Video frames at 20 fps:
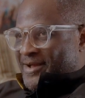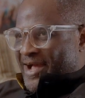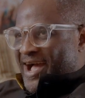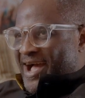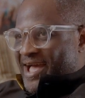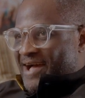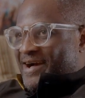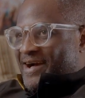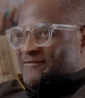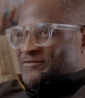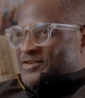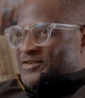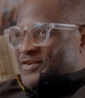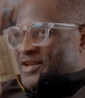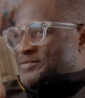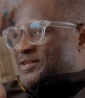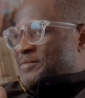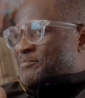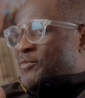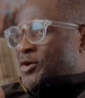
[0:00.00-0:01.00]
I've
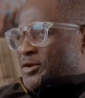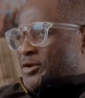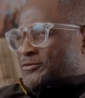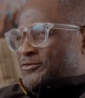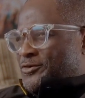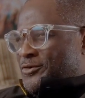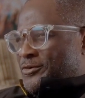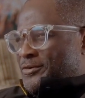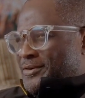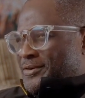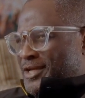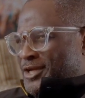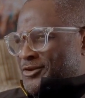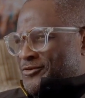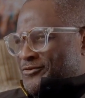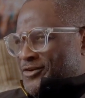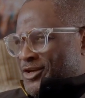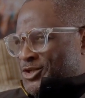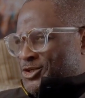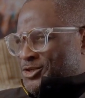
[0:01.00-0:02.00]
developed a model for
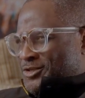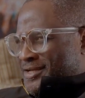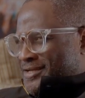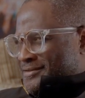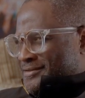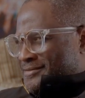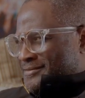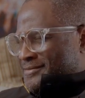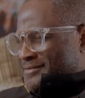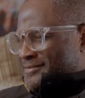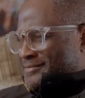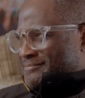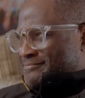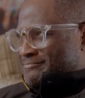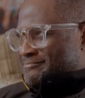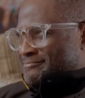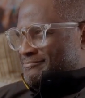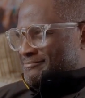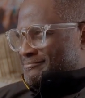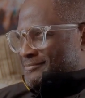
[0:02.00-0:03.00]
innovation and
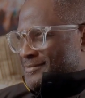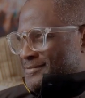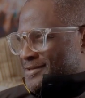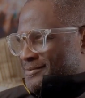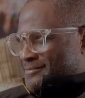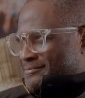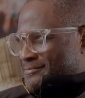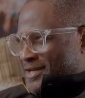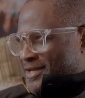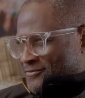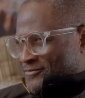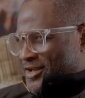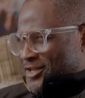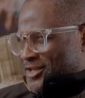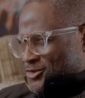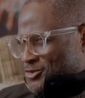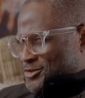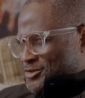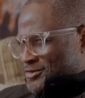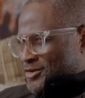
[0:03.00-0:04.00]

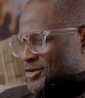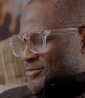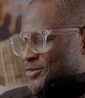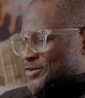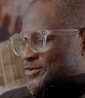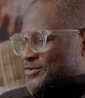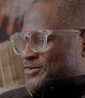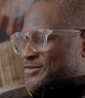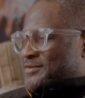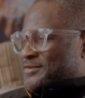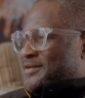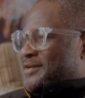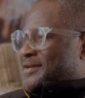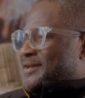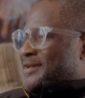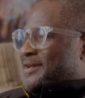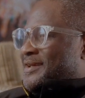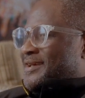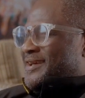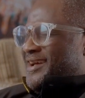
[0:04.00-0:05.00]
invention almost.
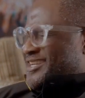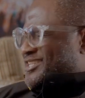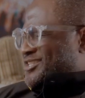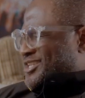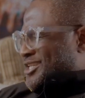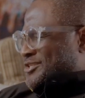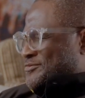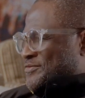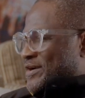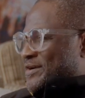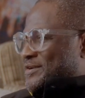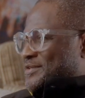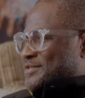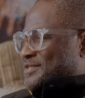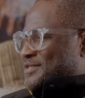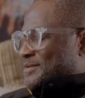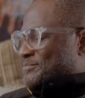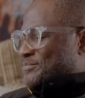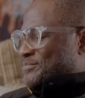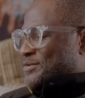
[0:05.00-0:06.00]
And it's very
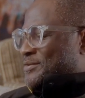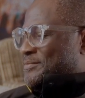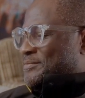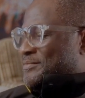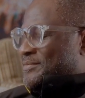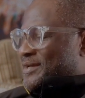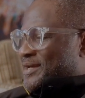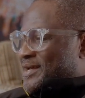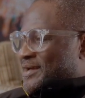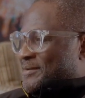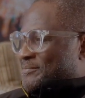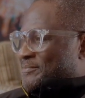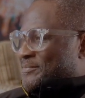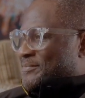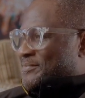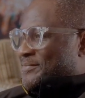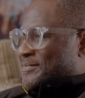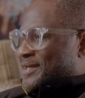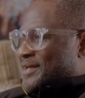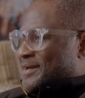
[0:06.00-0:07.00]
simple
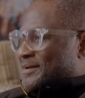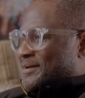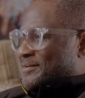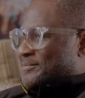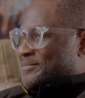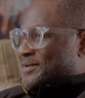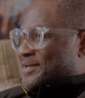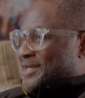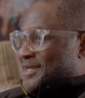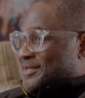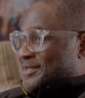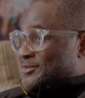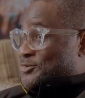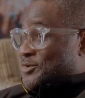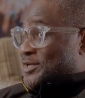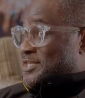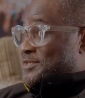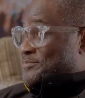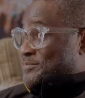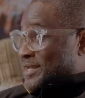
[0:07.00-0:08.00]
to
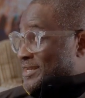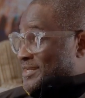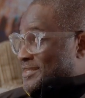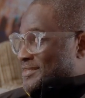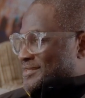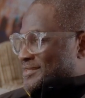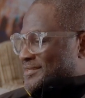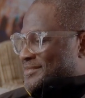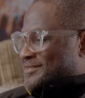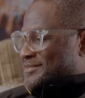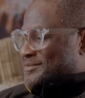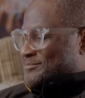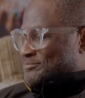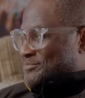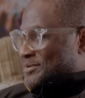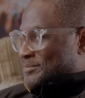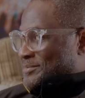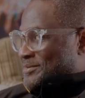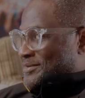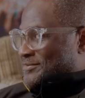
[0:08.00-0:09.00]
explain it. It's
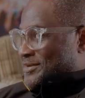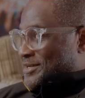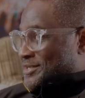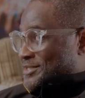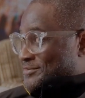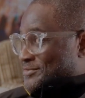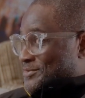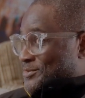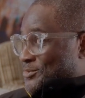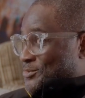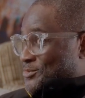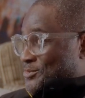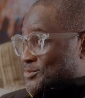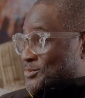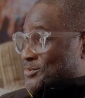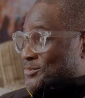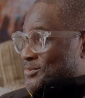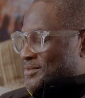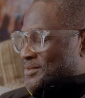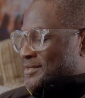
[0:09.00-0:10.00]
probably very difficult
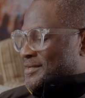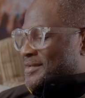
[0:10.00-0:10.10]
to do.